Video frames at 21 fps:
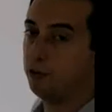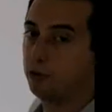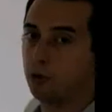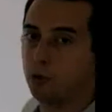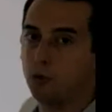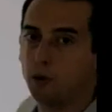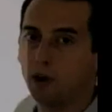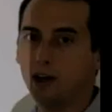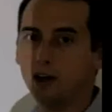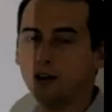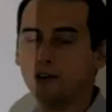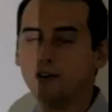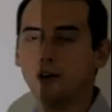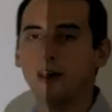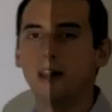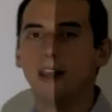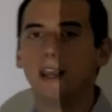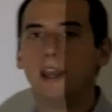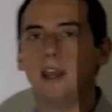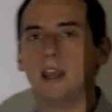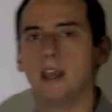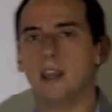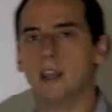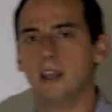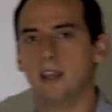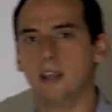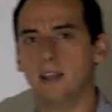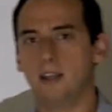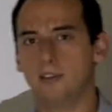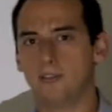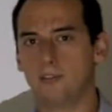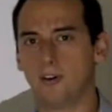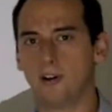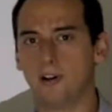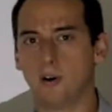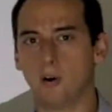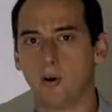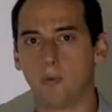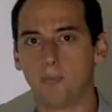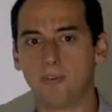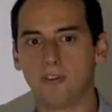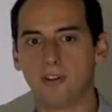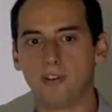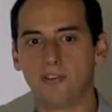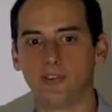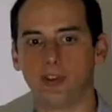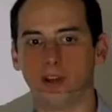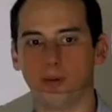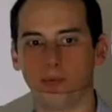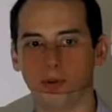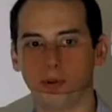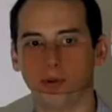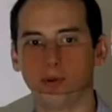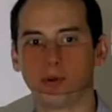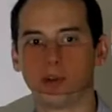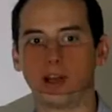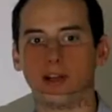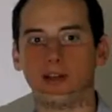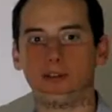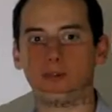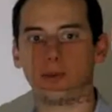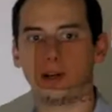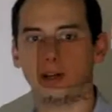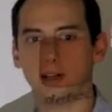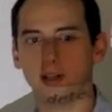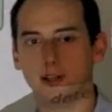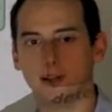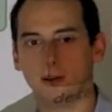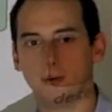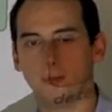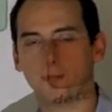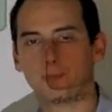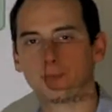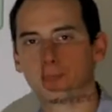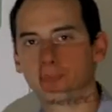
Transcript: squared, is very obvious and we'll look at it right now.